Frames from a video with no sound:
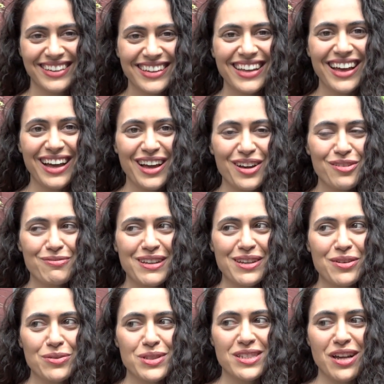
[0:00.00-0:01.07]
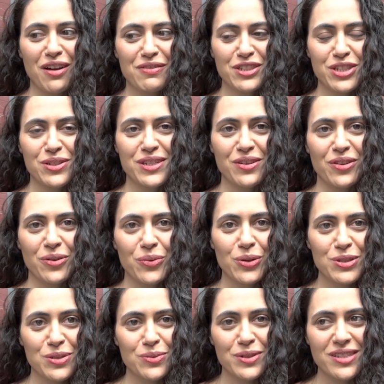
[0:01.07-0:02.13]
Yeah, I mean, it was tough. Shooting on the
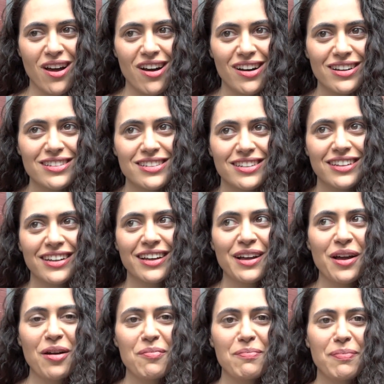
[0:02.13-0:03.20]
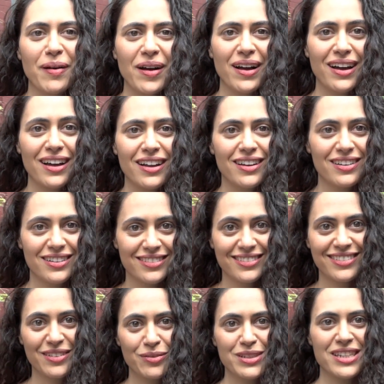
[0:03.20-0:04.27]
water was hard, but
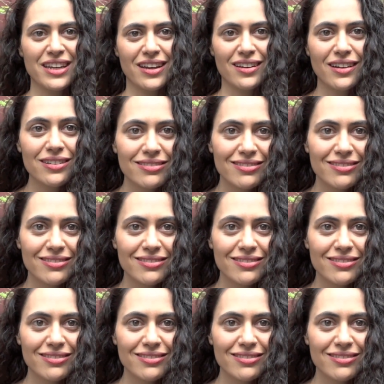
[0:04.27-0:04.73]
we did it.